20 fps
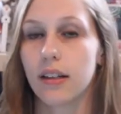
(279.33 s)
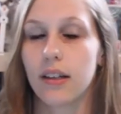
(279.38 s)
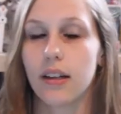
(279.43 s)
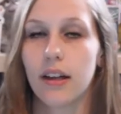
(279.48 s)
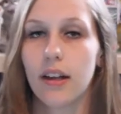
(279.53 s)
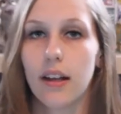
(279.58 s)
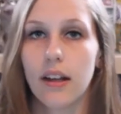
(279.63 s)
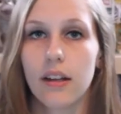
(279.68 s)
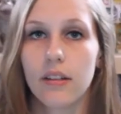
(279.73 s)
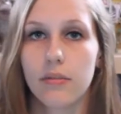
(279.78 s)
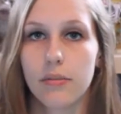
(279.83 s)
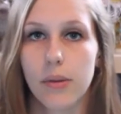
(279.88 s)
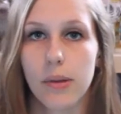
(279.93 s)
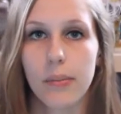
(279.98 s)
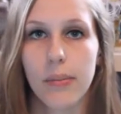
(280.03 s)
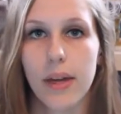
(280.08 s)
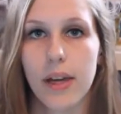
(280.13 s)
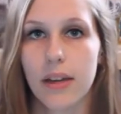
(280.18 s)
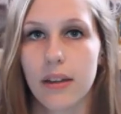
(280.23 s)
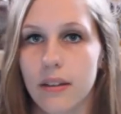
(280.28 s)
I love my
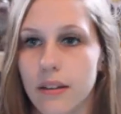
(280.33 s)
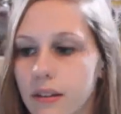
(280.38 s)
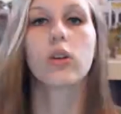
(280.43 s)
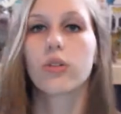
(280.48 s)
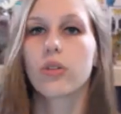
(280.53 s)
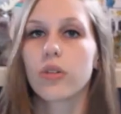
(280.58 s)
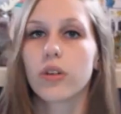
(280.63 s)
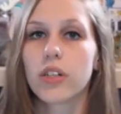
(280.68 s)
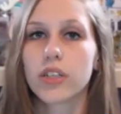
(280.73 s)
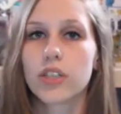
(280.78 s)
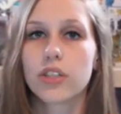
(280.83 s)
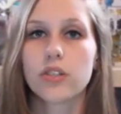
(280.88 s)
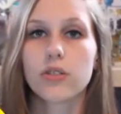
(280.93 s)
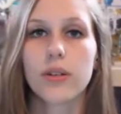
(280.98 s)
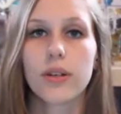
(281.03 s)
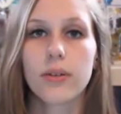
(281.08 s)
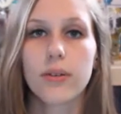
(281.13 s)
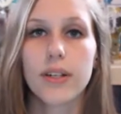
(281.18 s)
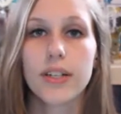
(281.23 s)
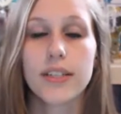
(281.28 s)
bed. Question
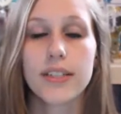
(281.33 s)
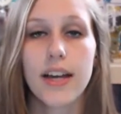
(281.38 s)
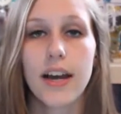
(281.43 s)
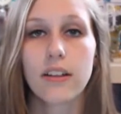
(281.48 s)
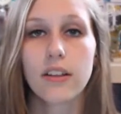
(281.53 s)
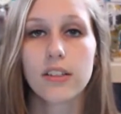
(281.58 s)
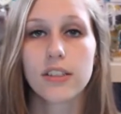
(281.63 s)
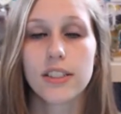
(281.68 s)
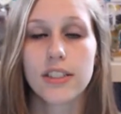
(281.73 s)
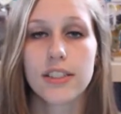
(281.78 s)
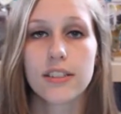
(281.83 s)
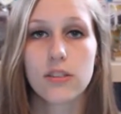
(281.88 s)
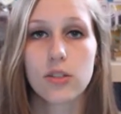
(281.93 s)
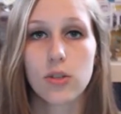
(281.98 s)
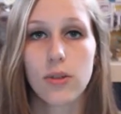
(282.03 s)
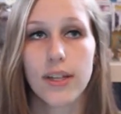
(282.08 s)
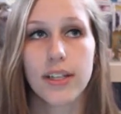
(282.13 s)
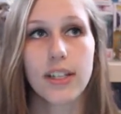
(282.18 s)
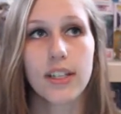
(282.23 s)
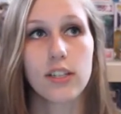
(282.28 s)
21 is how long do
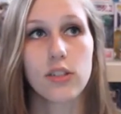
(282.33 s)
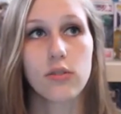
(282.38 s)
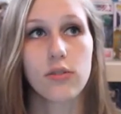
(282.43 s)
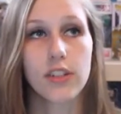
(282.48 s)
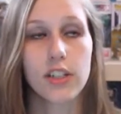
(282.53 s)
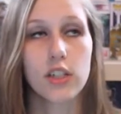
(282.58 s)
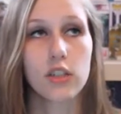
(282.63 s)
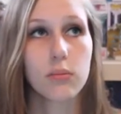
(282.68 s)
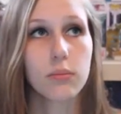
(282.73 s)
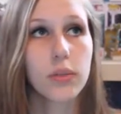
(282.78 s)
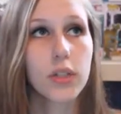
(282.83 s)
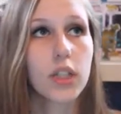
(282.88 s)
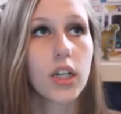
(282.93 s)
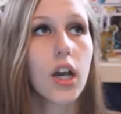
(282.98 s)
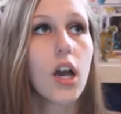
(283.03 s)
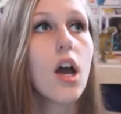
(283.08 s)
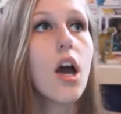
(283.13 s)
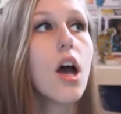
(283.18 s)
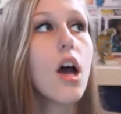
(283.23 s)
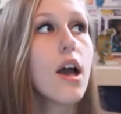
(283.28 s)
I need to finish a book?
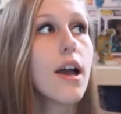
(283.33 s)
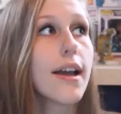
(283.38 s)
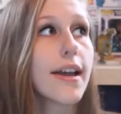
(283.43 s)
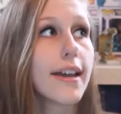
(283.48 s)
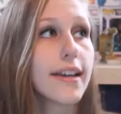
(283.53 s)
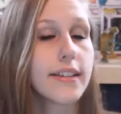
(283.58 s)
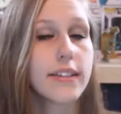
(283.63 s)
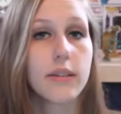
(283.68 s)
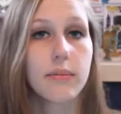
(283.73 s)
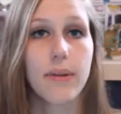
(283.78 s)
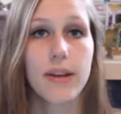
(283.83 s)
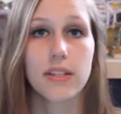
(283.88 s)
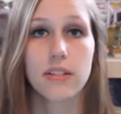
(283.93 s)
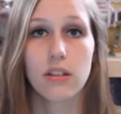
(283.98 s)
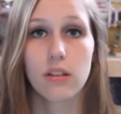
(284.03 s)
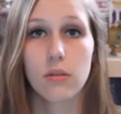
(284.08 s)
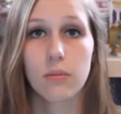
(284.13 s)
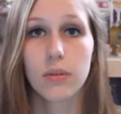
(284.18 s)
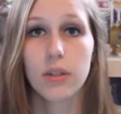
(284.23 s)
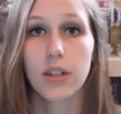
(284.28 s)
It depends on
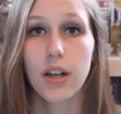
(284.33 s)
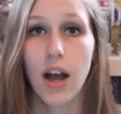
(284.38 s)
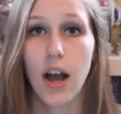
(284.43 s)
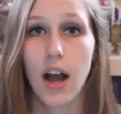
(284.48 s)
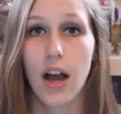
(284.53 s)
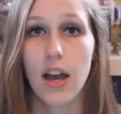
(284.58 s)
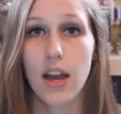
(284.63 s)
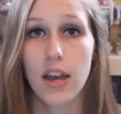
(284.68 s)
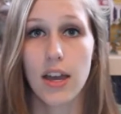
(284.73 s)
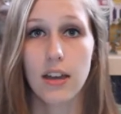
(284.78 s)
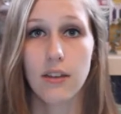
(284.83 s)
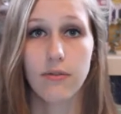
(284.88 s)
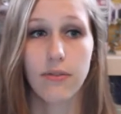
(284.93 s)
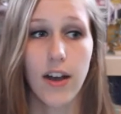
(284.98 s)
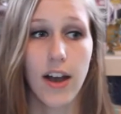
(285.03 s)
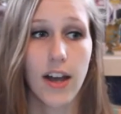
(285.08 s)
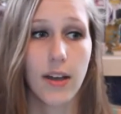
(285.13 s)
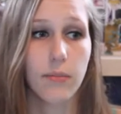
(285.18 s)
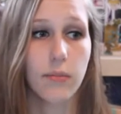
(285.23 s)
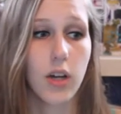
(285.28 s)
the book. If
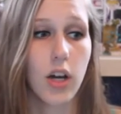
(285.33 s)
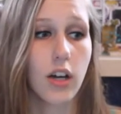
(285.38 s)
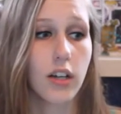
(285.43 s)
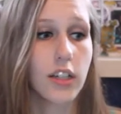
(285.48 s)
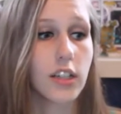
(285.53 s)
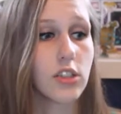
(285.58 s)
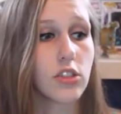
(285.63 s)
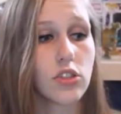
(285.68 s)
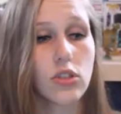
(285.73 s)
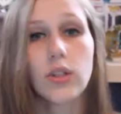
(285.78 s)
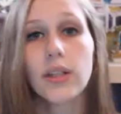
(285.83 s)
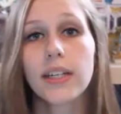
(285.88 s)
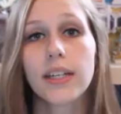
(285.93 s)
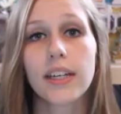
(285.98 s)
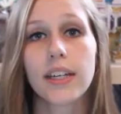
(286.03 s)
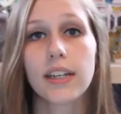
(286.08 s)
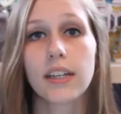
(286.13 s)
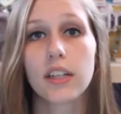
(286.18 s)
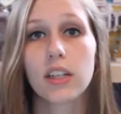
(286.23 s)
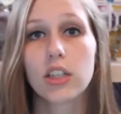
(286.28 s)
I'm not enjoying
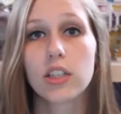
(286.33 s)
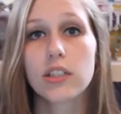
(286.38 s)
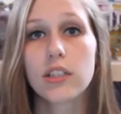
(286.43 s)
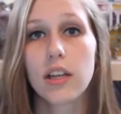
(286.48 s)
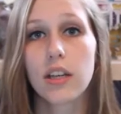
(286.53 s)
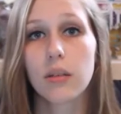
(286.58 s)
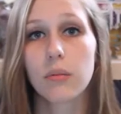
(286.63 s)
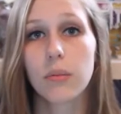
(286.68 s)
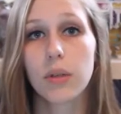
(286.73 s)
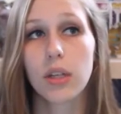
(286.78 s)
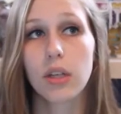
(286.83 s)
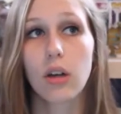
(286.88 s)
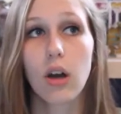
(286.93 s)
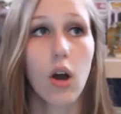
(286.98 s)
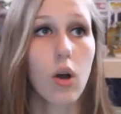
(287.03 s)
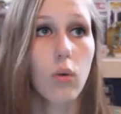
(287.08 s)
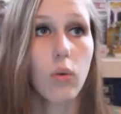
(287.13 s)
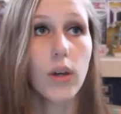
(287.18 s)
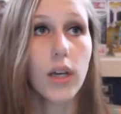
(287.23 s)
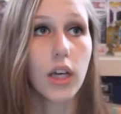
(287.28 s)
it, it could take me
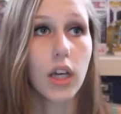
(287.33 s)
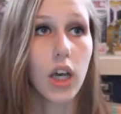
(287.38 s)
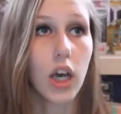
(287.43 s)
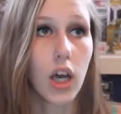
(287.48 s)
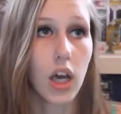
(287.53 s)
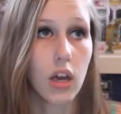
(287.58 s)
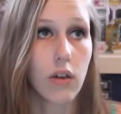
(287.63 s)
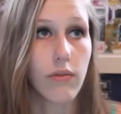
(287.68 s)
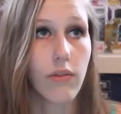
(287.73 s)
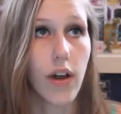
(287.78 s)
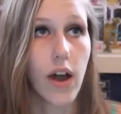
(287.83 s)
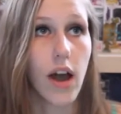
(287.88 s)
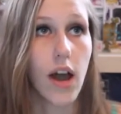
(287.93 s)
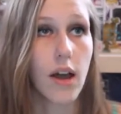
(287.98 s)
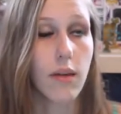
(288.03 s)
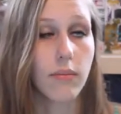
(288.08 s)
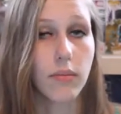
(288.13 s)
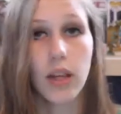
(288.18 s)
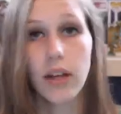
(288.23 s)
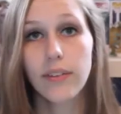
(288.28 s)
a week. If
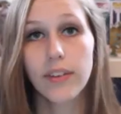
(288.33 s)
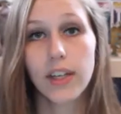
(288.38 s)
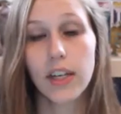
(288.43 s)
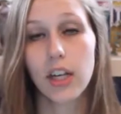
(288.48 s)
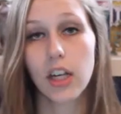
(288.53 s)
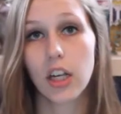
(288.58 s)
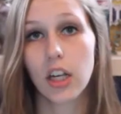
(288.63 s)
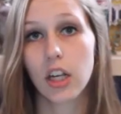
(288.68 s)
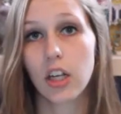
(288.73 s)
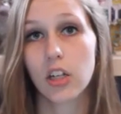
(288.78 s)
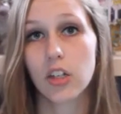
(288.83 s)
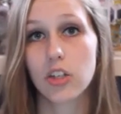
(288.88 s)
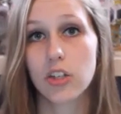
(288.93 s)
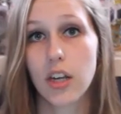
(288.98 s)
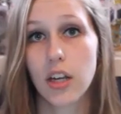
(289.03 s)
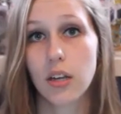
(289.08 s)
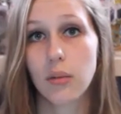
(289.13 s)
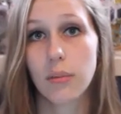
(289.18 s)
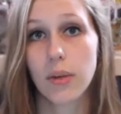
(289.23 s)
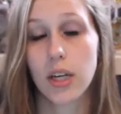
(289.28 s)
I'm loving it, it could
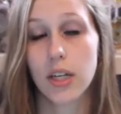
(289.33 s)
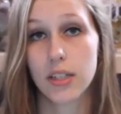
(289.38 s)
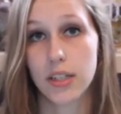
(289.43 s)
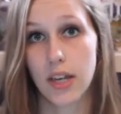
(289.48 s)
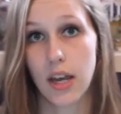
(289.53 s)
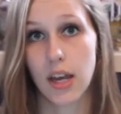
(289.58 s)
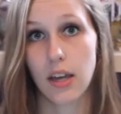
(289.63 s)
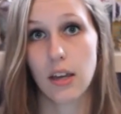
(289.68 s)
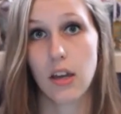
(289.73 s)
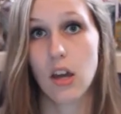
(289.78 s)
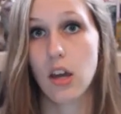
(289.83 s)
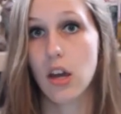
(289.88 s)
take me a day.